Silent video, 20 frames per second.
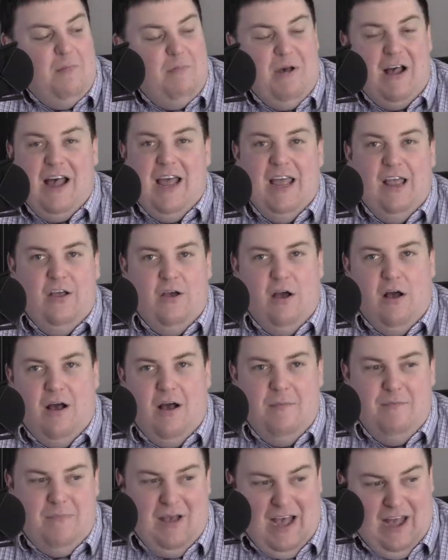by
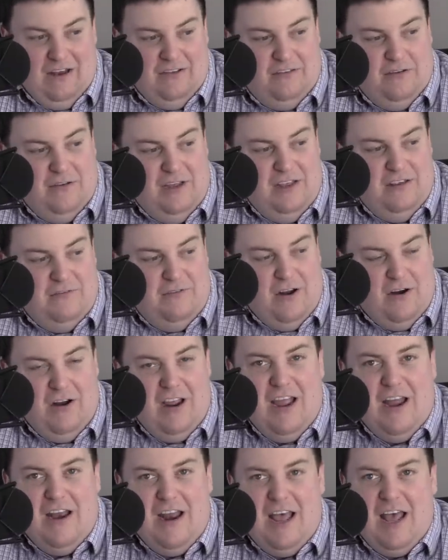combat. So he's
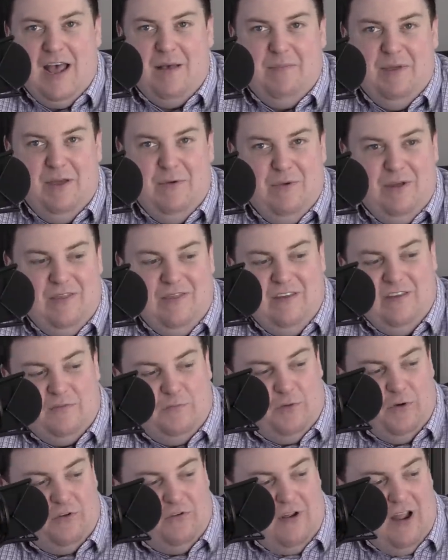very unhappy with this
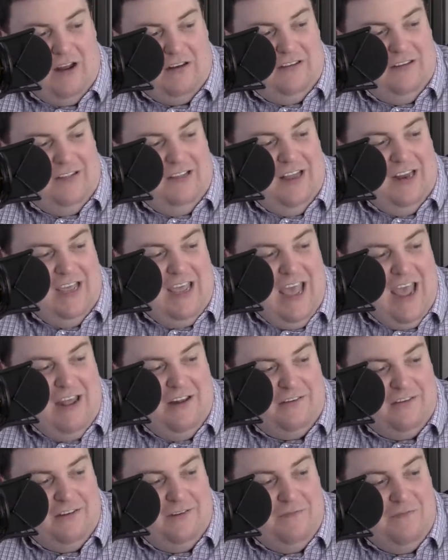protracted
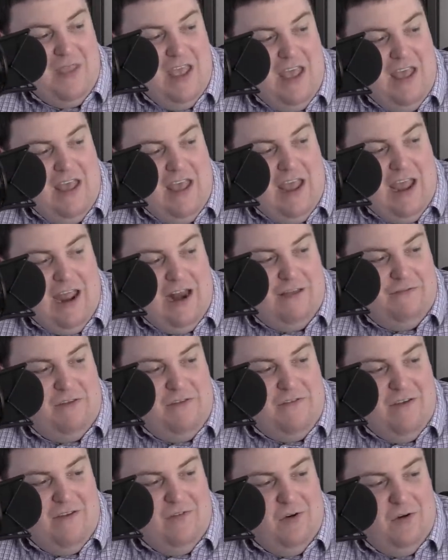litigation. And if
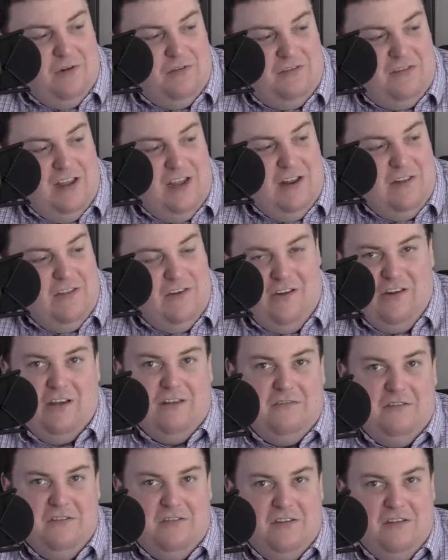you've ever seen the
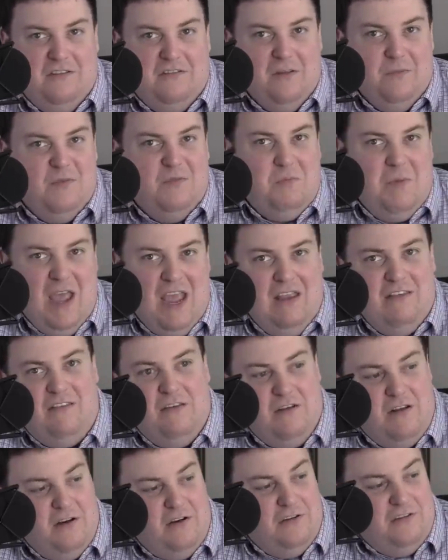justice system's pace,
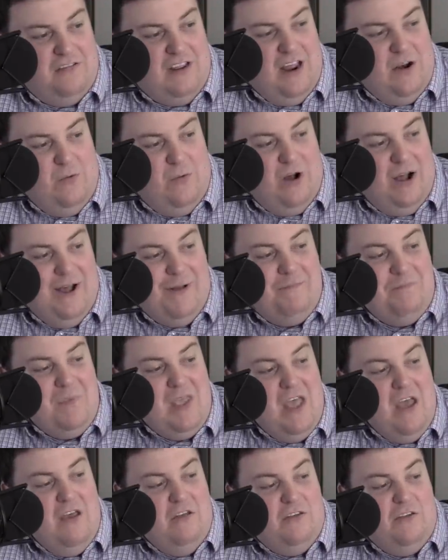you'd understand why.
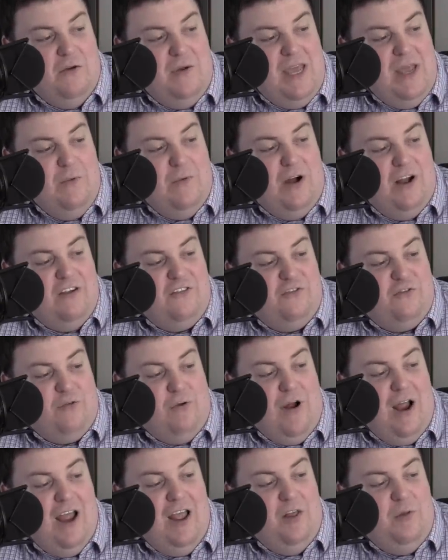So he wants
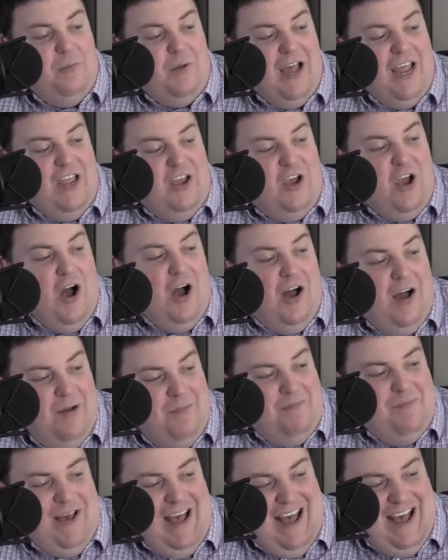trial by
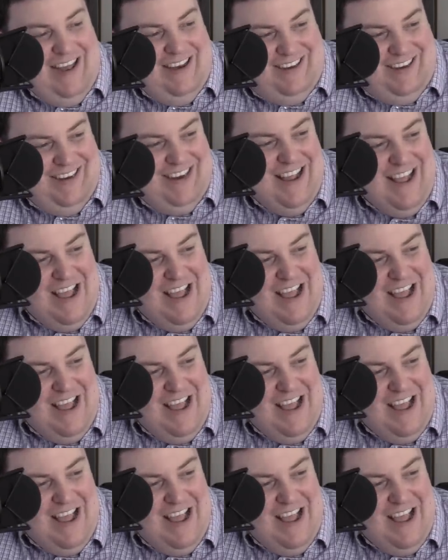combat,